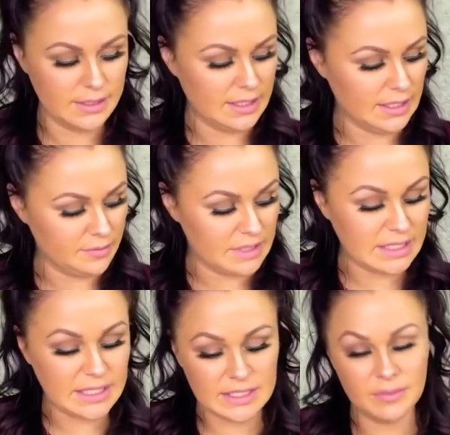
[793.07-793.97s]
Damn.
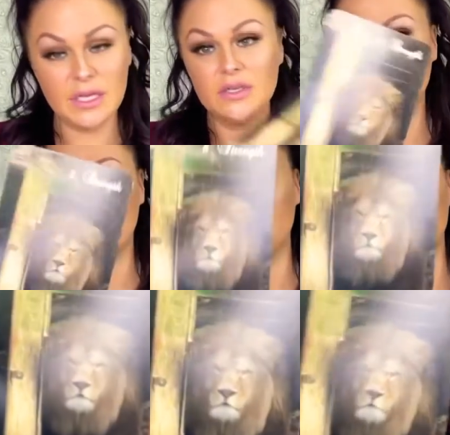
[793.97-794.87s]
See, somebody here is trying to
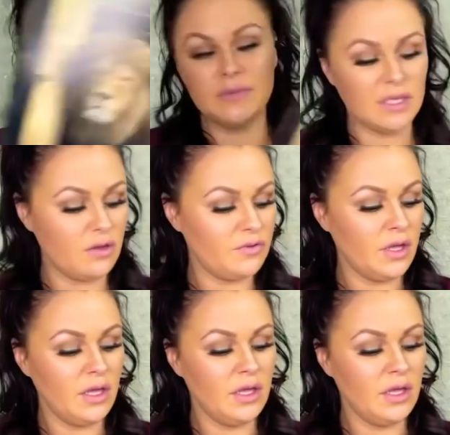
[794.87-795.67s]
restrain themselves.